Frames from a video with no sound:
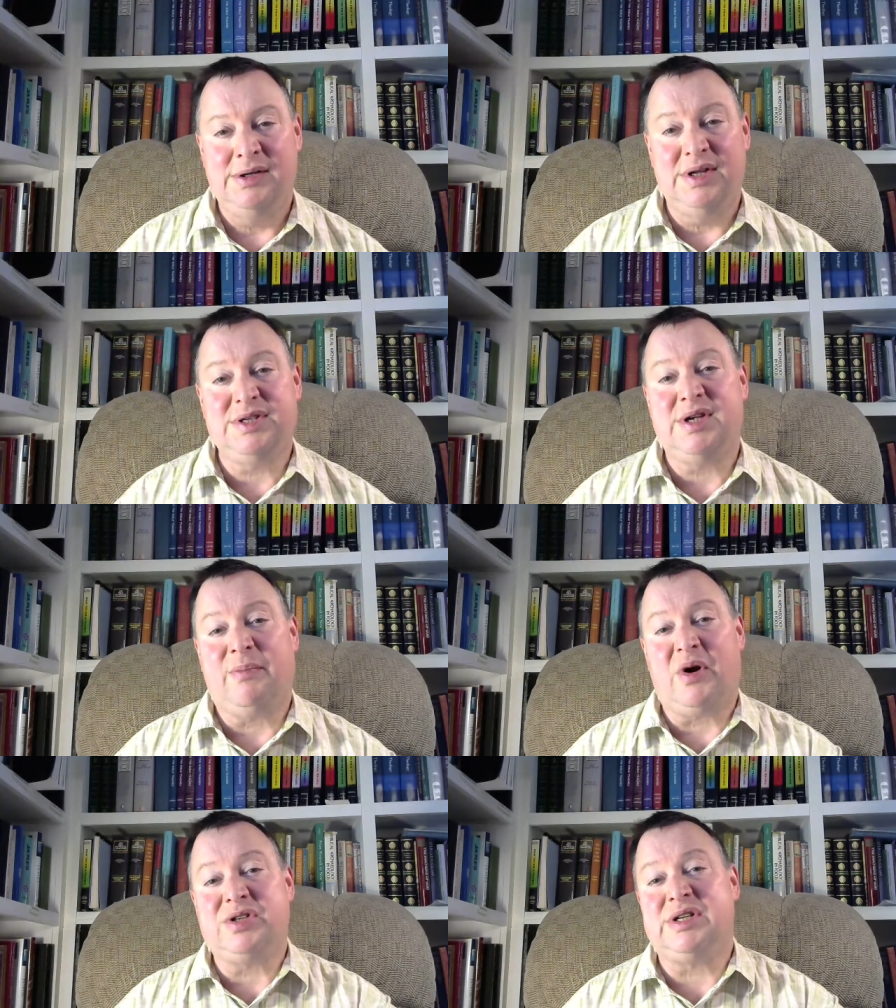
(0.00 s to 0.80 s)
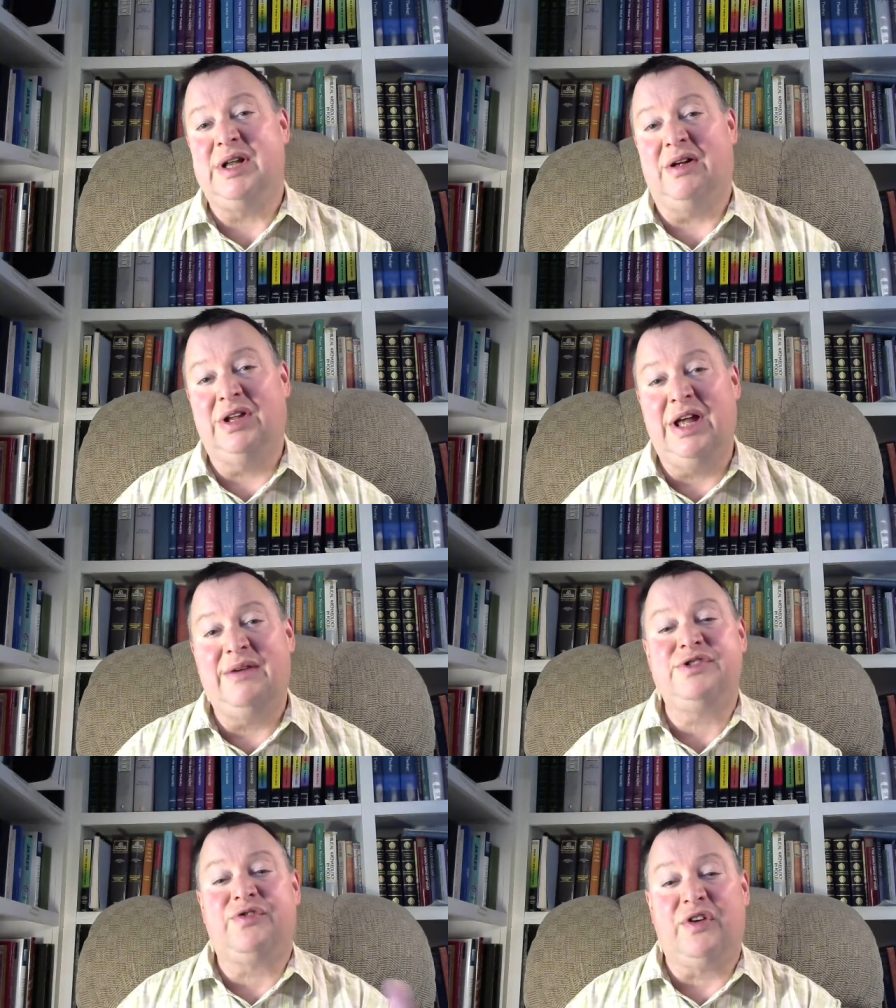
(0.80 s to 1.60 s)
This is a person that
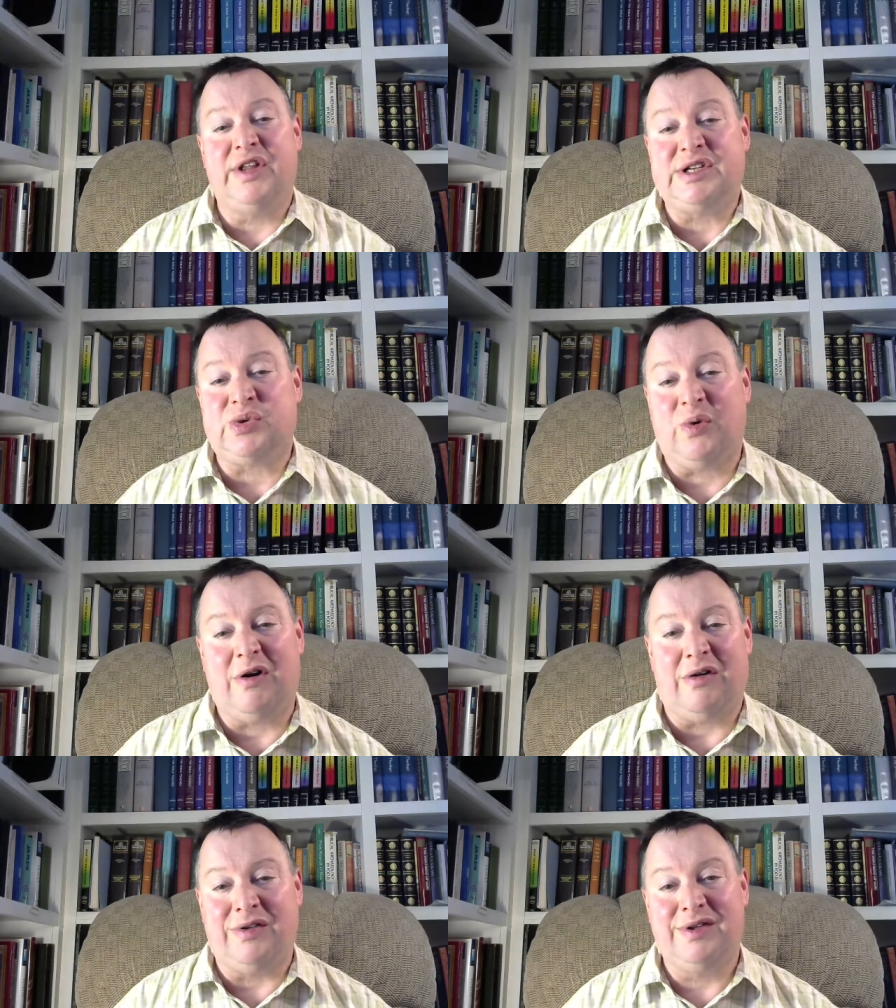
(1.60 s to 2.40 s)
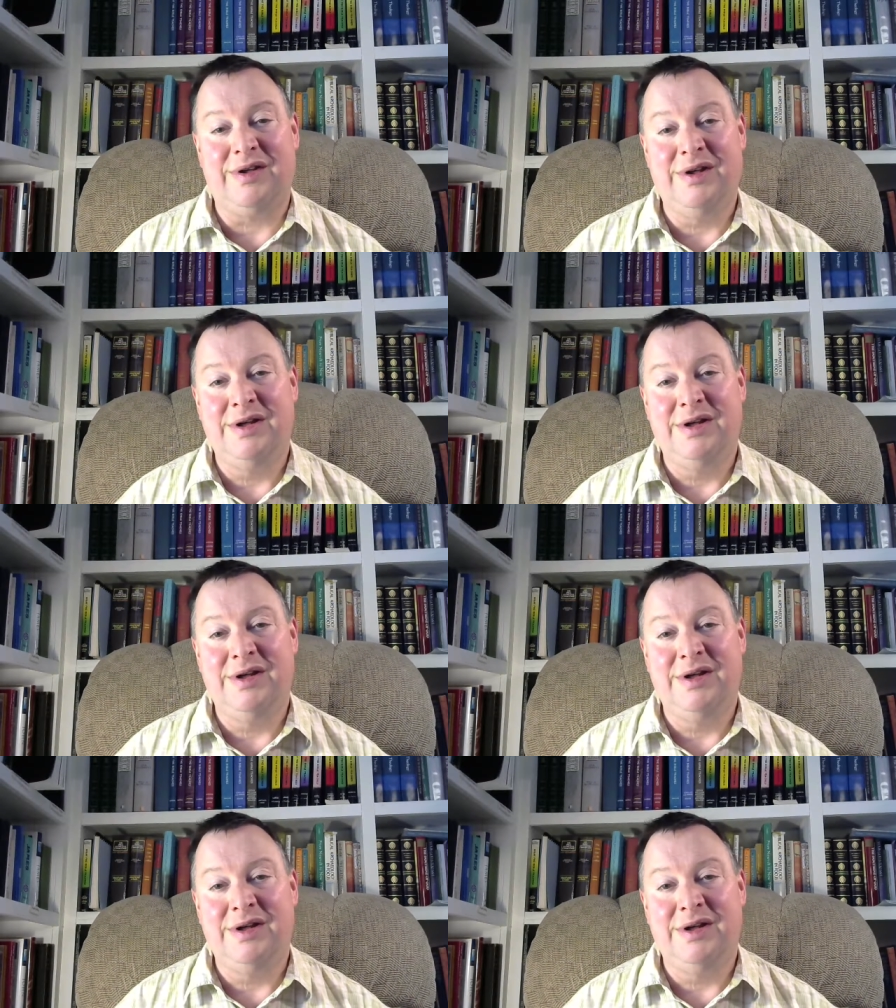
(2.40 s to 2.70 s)
lives for this world.